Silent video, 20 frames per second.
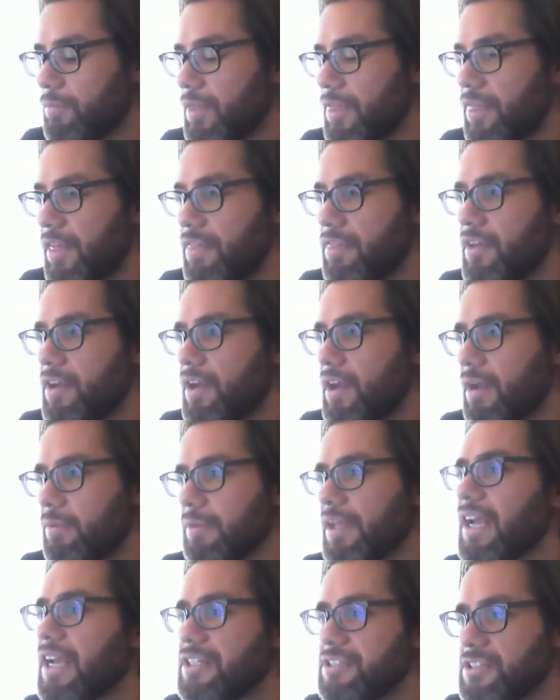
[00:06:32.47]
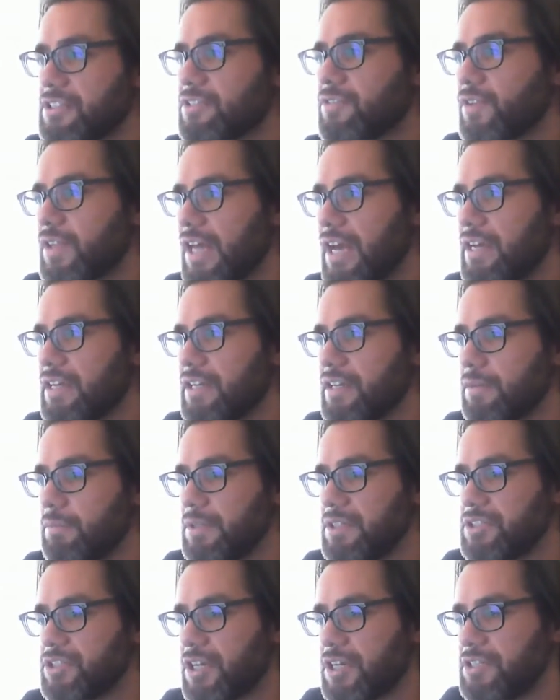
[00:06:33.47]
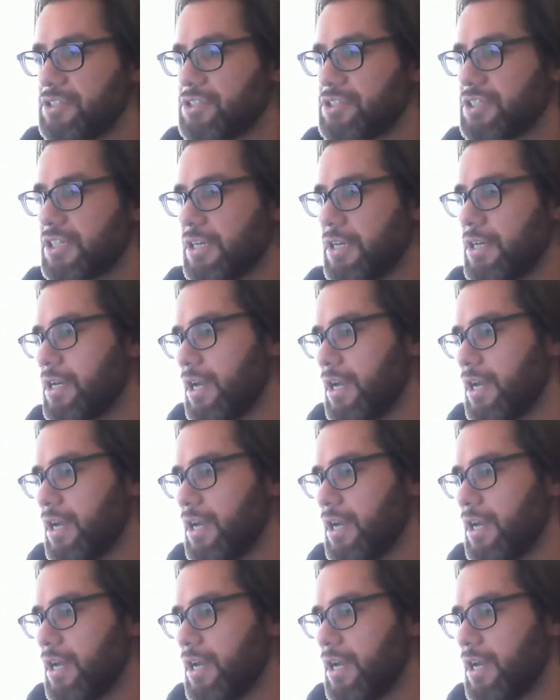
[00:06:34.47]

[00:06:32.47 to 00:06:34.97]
but then the applications for that need to be judged